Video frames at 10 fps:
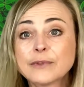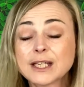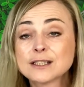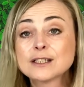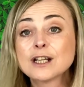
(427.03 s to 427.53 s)

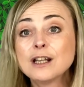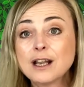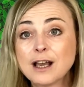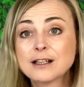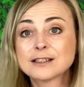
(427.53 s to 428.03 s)
that's the
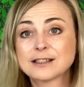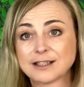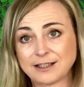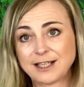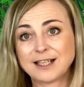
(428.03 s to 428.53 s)
last
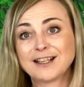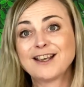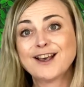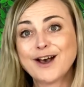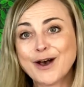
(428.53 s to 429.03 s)
thing
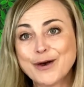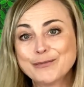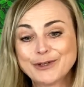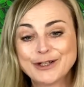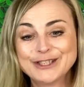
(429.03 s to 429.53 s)

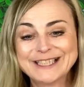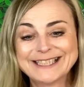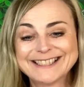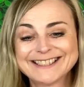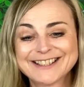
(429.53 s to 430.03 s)

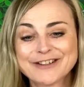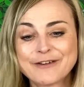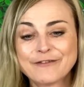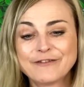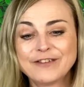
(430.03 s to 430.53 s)
uploaded.
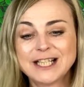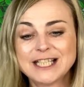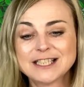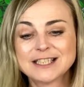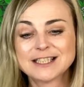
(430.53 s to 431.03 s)

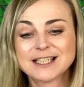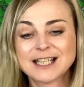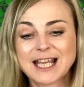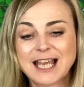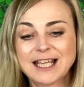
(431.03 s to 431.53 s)
Finish
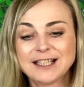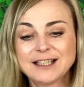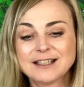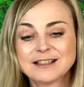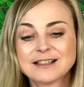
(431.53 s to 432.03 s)

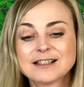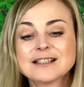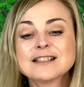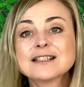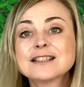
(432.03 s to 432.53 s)
and
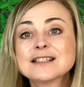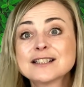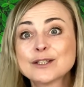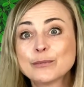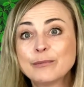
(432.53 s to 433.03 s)

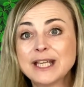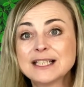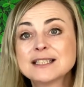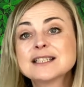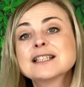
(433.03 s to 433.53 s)

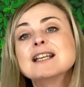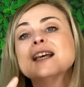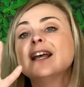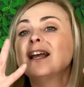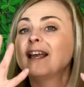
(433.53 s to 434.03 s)
submit.
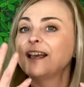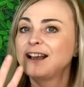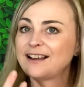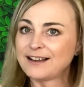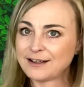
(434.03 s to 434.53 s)

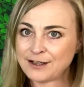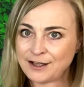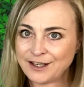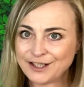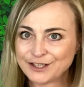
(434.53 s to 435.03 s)

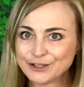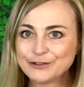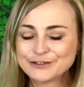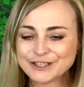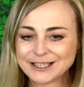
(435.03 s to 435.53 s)
Ah,
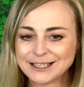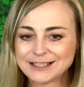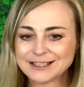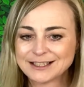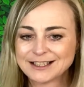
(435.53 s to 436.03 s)
you've done
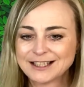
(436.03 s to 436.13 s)
it.